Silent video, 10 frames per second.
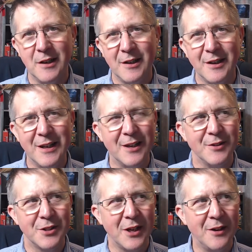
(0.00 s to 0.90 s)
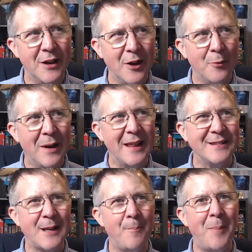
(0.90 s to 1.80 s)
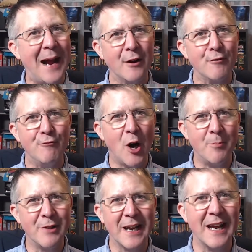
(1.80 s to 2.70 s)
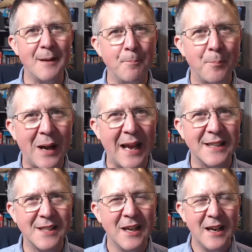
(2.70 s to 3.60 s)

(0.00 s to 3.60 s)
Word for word: you know so when there's a bank robbery in place